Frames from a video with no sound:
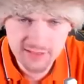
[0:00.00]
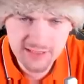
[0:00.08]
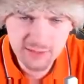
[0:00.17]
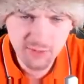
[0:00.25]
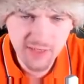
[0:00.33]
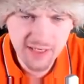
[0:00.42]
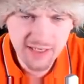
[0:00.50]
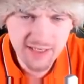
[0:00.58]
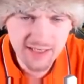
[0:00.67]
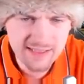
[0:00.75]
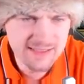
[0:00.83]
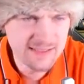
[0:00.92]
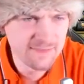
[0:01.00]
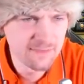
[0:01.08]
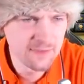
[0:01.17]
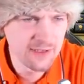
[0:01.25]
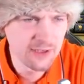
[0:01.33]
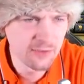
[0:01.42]
This is why, as the
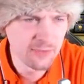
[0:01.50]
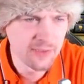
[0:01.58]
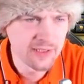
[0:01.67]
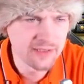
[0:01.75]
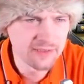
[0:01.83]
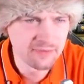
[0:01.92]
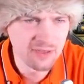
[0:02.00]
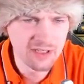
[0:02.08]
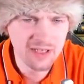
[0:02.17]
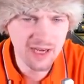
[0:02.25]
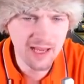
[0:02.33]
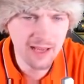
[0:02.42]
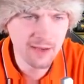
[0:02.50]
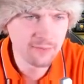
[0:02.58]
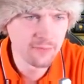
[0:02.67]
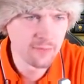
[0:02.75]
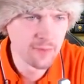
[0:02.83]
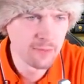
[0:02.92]
free company is already
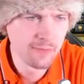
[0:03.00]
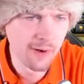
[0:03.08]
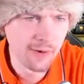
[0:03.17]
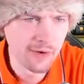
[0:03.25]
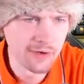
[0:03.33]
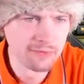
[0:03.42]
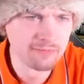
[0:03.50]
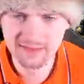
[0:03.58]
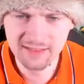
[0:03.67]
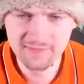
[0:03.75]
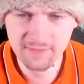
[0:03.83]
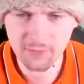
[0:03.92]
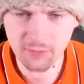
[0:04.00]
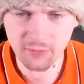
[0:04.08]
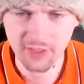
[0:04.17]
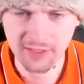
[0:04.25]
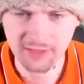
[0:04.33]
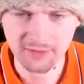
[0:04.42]
out of manpower, delete them
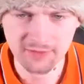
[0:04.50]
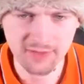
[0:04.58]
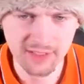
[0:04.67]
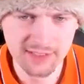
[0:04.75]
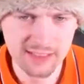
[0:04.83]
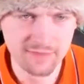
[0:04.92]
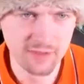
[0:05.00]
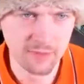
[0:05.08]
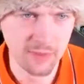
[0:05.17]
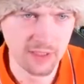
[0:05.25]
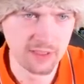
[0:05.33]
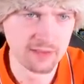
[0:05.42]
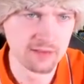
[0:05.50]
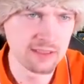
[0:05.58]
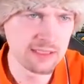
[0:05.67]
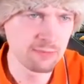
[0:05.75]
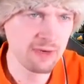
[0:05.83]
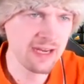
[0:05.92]
already to start saving money.
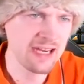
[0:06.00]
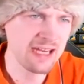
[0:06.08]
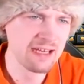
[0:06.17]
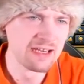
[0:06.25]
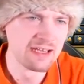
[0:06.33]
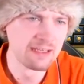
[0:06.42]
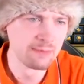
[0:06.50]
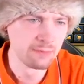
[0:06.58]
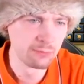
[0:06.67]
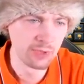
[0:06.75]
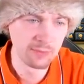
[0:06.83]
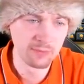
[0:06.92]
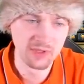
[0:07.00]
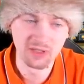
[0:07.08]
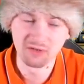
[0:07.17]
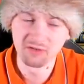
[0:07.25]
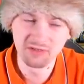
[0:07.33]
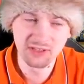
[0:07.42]
This way, while
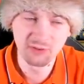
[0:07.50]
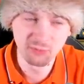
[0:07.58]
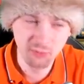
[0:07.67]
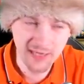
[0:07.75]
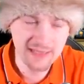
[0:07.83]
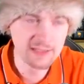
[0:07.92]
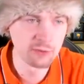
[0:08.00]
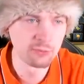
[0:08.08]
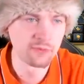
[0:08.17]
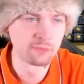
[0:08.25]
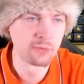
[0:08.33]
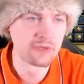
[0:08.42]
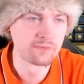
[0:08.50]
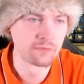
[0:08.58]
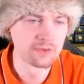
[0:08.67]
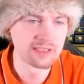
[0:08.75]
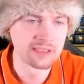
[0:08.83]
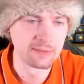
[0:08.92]
being only twenty above my
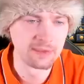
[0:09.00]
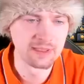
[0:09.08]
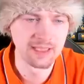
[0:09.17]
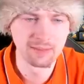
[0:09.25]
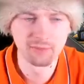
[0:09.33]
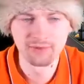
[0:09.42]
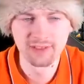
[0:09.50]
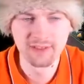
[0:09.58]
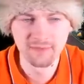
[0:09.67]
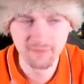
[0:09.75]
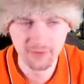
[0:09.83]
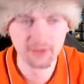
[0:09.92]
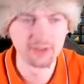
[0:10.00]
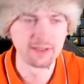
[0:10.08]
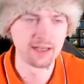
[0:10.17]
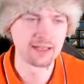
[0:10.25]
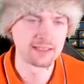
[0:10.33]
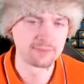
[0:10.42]
force limit, I'm losing thirty
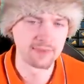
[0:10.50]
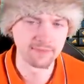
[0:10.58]
ducats